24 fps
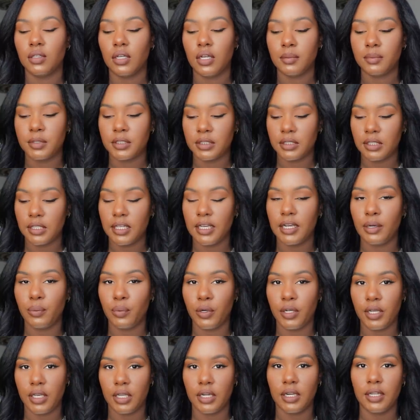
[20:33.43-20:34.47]
I'm just glad
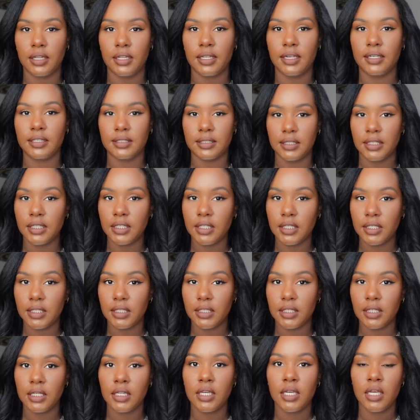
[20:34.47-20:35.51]
we're getting things
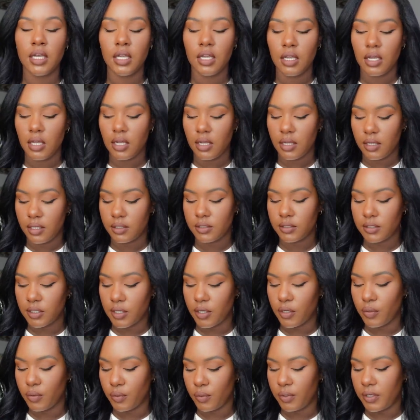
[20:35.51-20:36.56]
done.
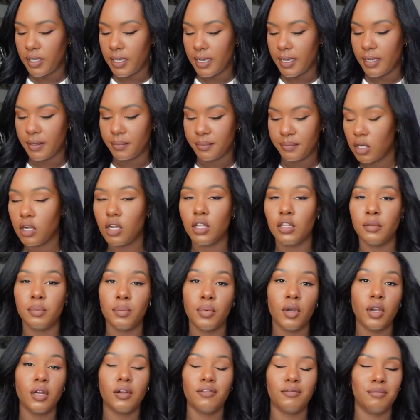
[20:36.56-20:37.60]
So yeah, all a
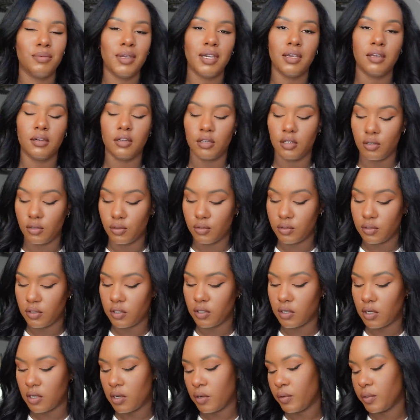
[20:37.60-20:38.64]
part of being an adult.
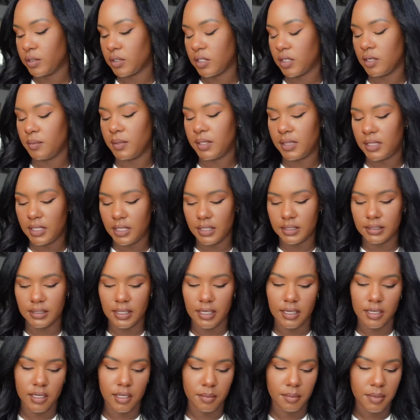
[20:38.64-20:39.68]
There are always going to be things
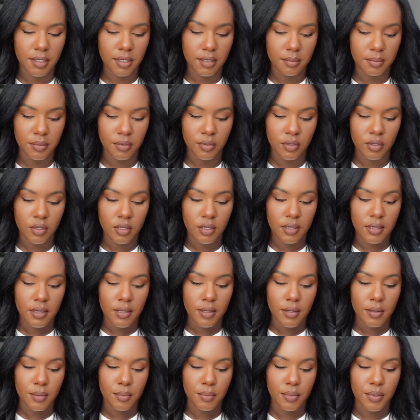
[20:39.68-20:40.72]
that come up,
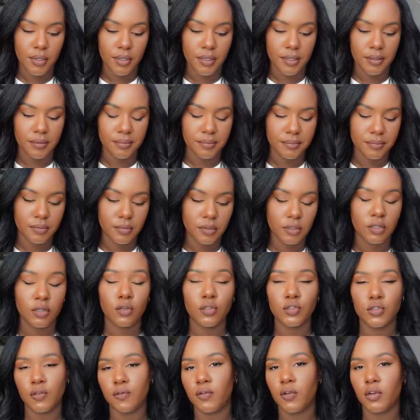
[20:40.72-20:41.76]
but as
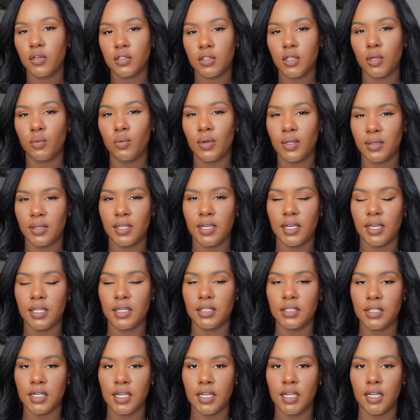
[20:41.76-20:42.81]
long as you focus on one thing at
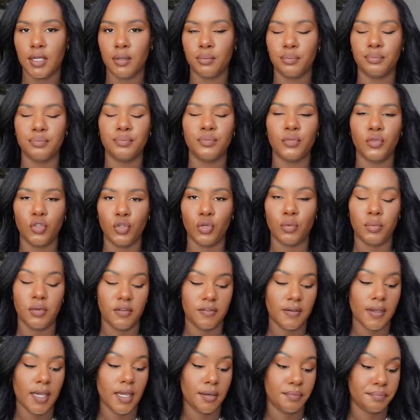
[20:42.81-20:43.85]
a time, you'll be
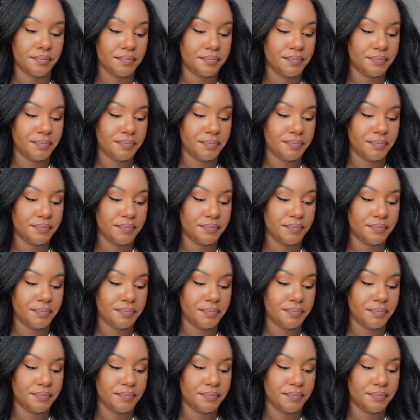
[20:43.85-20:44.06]
fine.